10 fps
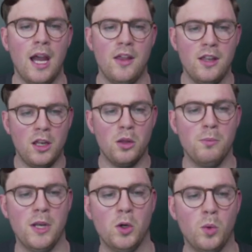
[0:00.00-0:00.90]
And then in the
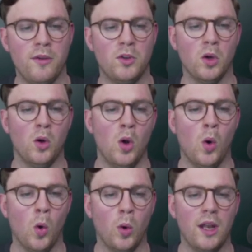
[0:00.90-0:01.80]
middle, we've got
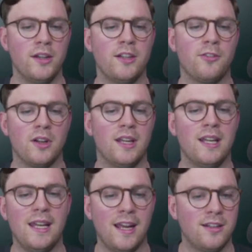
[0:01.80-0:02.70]
all our different
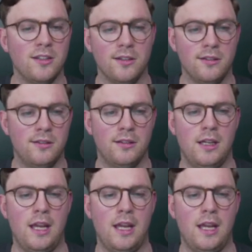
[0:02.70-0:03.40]
connectors,